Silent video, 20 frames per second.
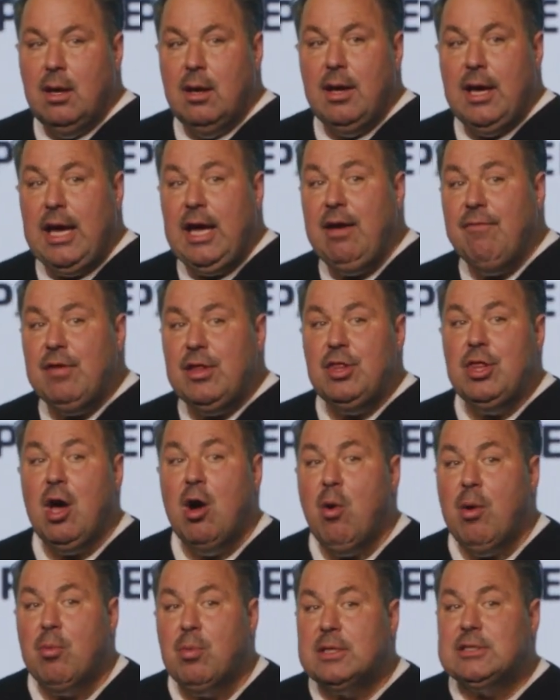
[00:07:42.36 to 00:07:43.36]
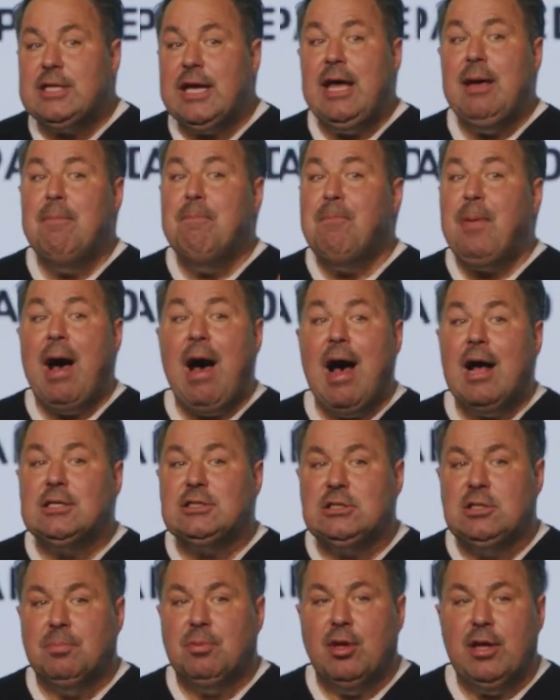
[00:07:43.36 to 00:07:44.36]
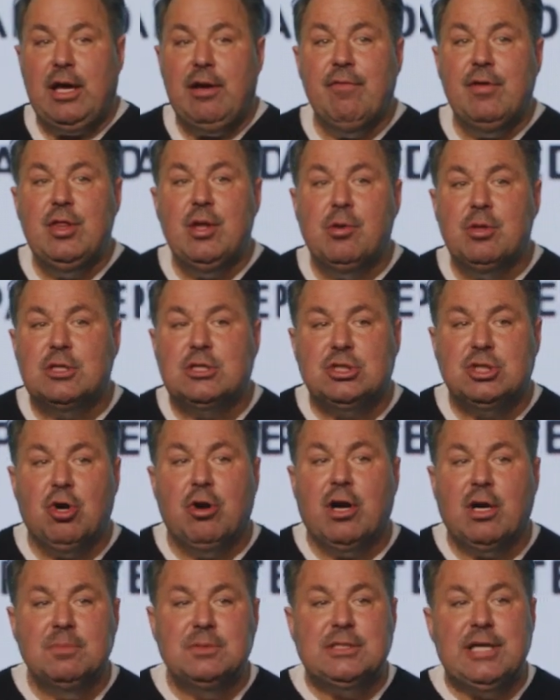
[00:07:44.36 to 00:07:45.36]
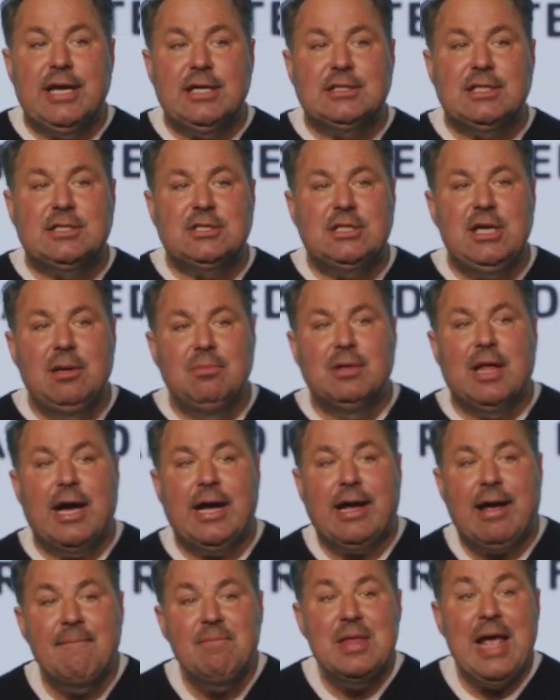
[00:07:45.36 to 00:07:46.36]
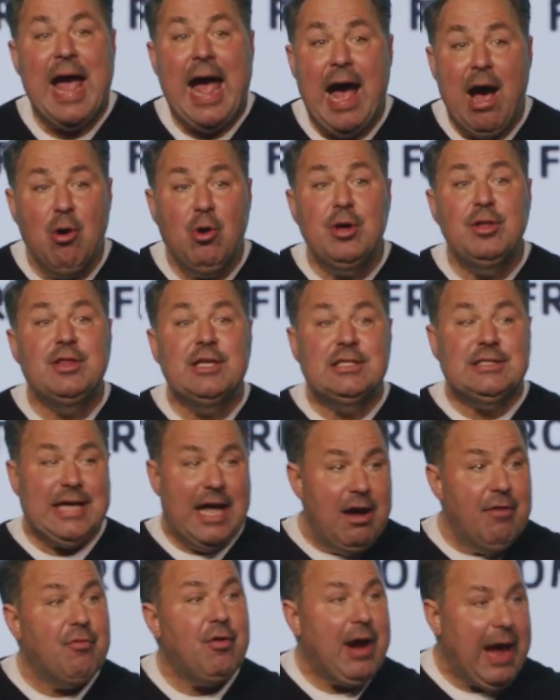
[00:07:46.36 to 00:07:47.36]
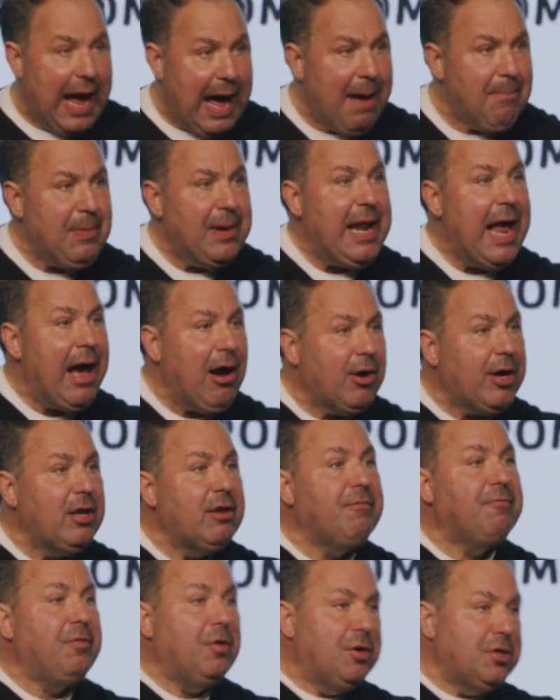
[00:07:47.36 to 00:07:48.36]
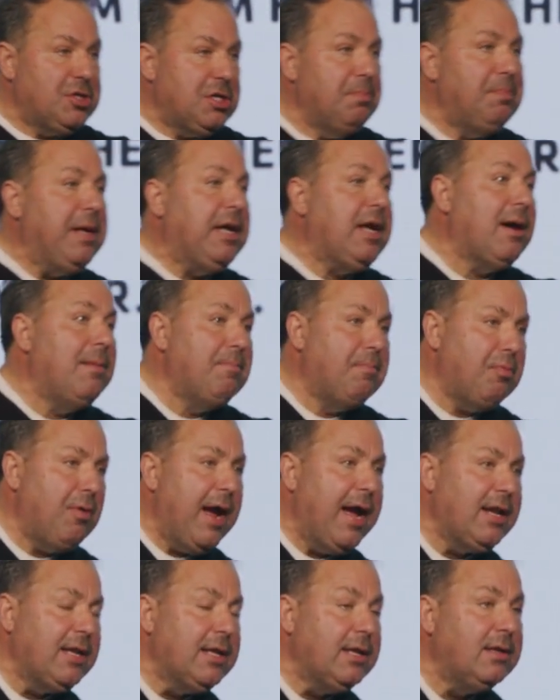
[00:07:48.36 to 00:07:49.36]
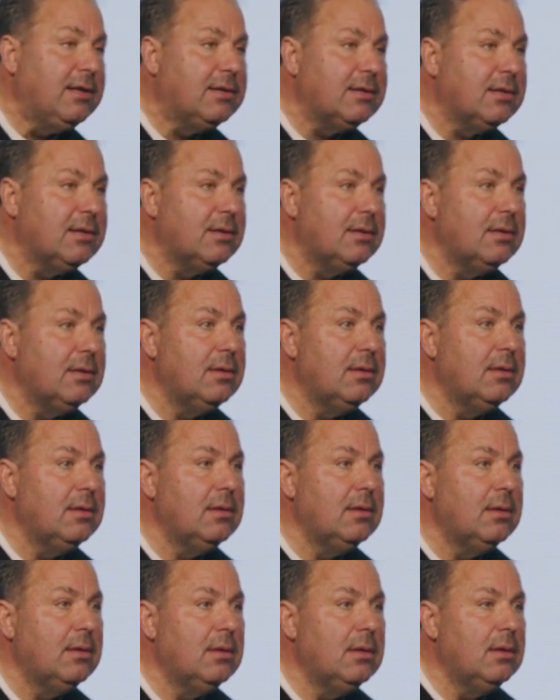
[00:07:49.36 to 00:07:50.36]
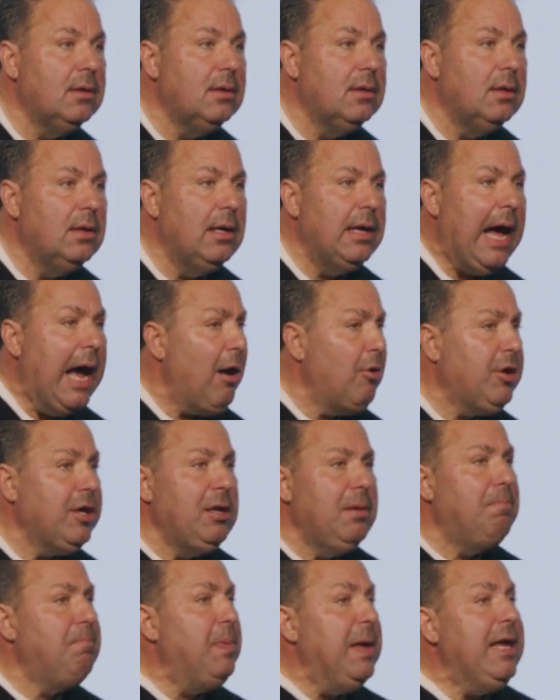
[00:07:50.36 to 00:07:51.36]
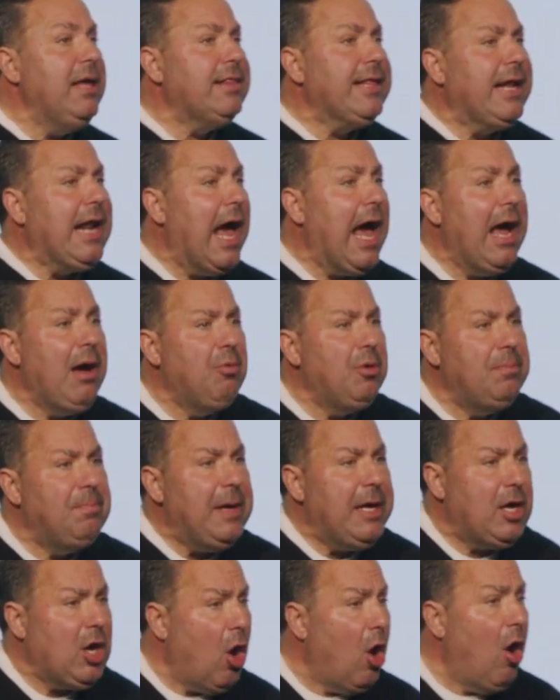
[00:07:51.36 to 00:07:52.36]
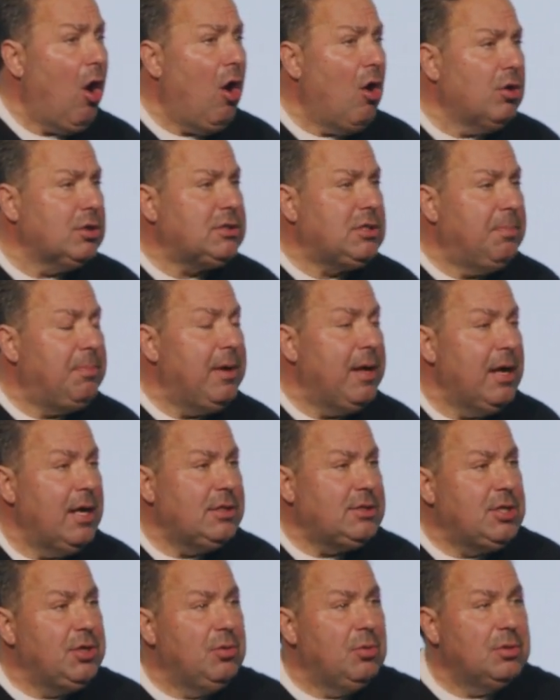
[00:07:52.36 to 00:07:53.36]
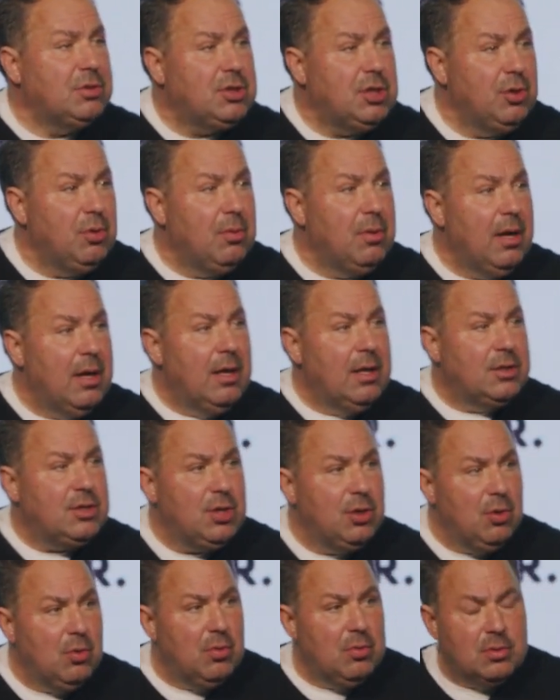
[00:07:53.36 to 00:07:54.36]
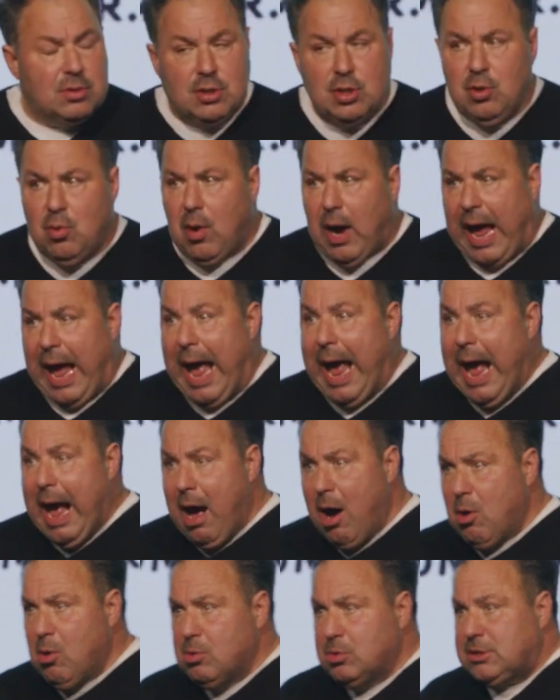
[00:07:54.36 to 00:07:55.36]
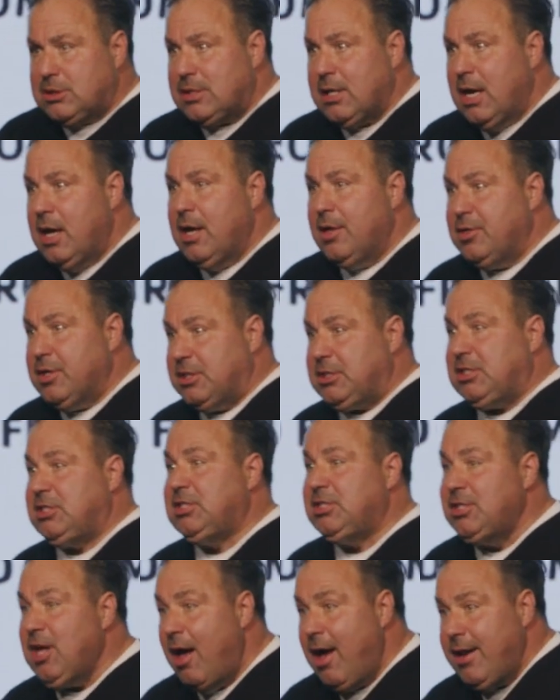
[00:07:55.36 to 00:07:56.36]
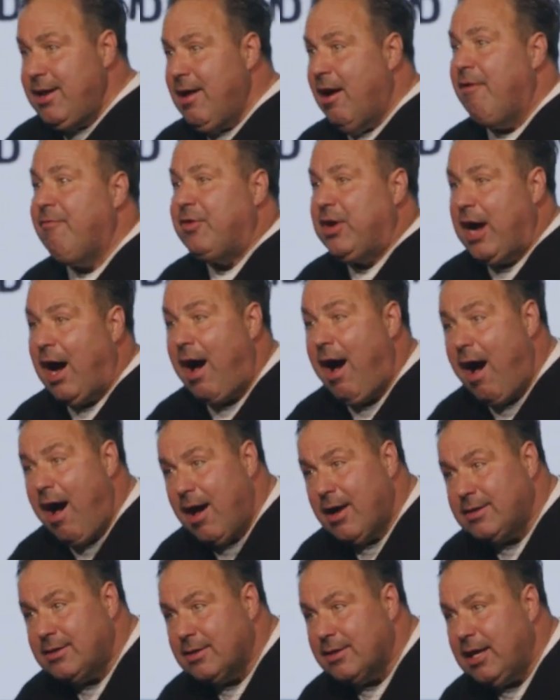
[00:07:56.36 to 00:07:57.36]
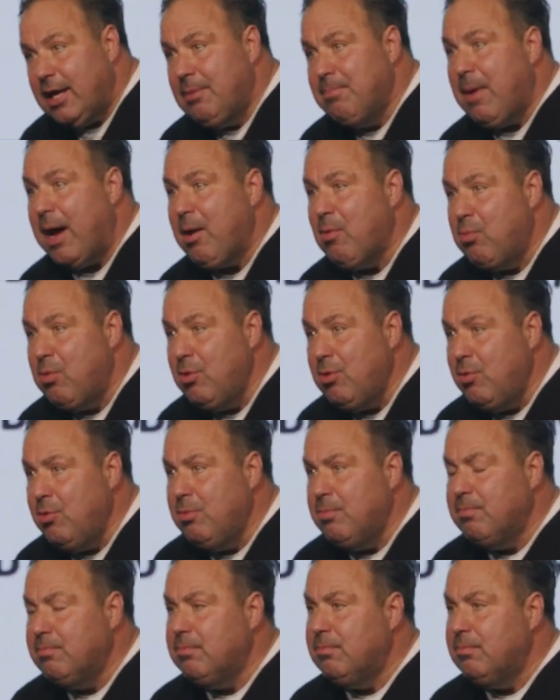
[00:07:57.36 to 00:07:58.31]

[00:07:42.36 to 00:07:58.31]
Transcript: Even though it was impossible, even though the circumstances seemed like, how could this ever happen? How could a virgin become pregnant? How could it be that I would be called to, be, to, to, to, to house the Son of God in my womb?